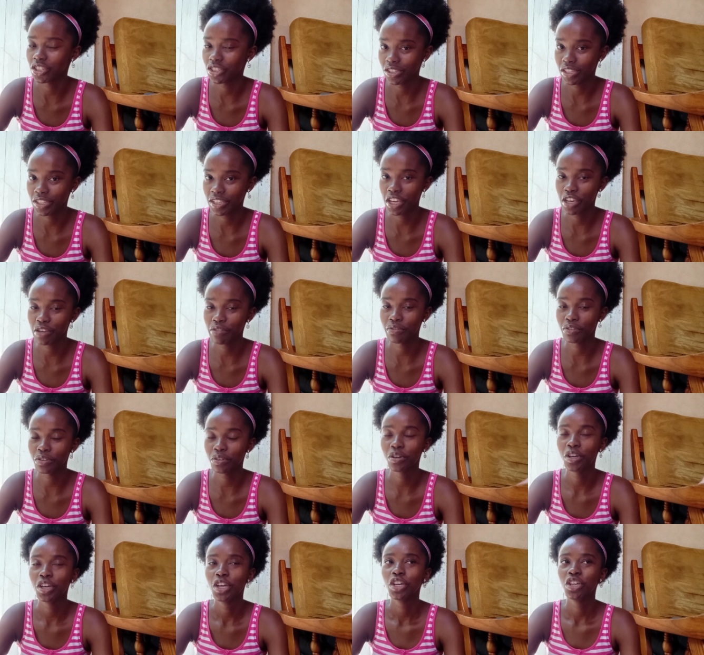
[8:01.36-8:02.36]
just gave
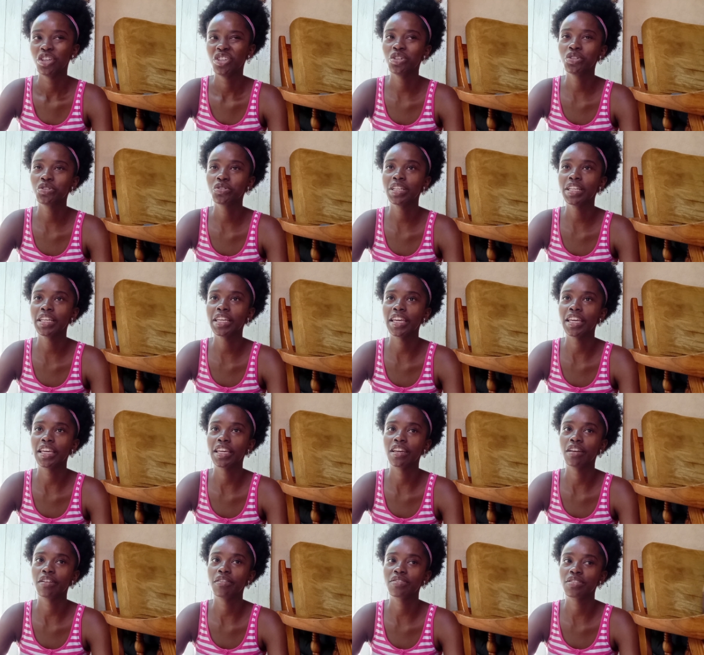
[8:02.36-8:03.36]
you, usually it
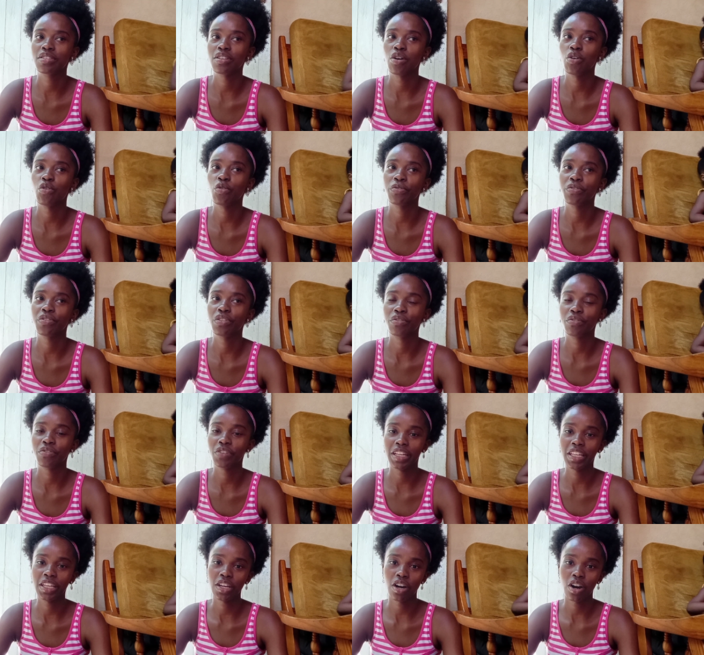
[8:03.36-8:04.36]
gives off the
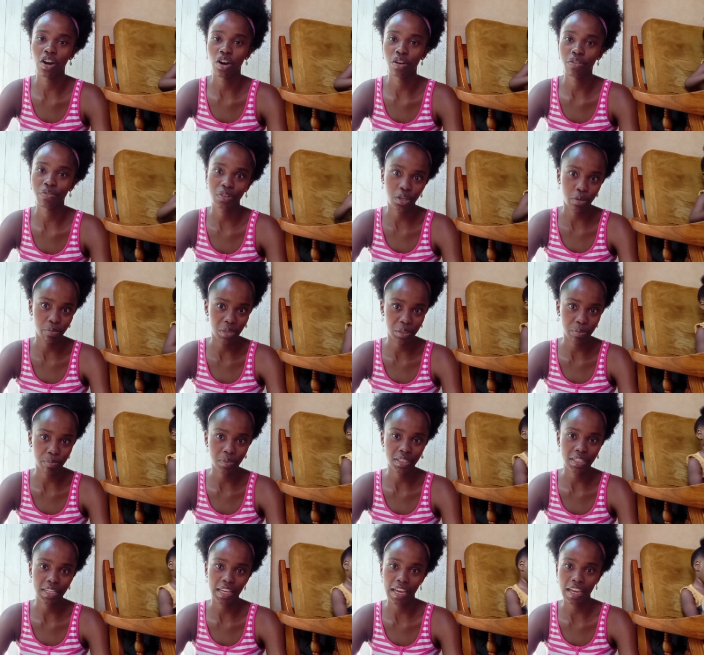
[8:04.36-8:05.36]
feeling of
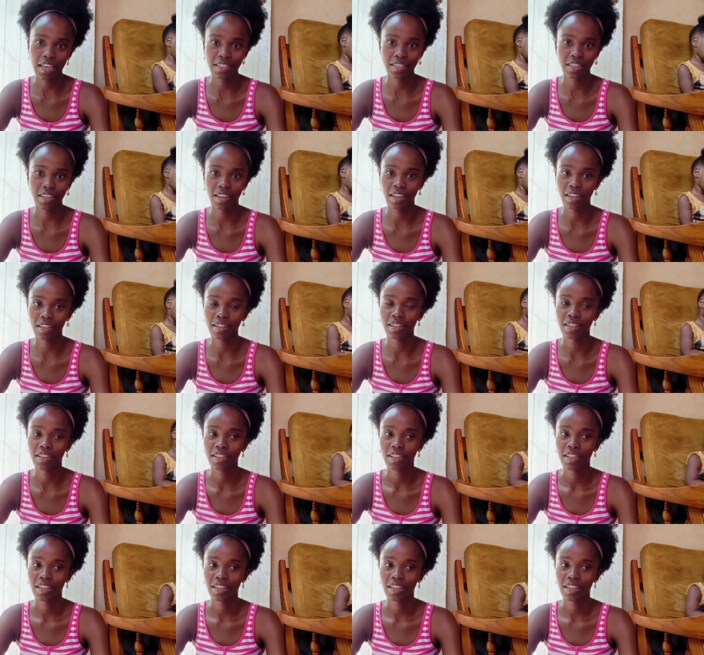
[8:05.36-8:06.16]
commitment, as in,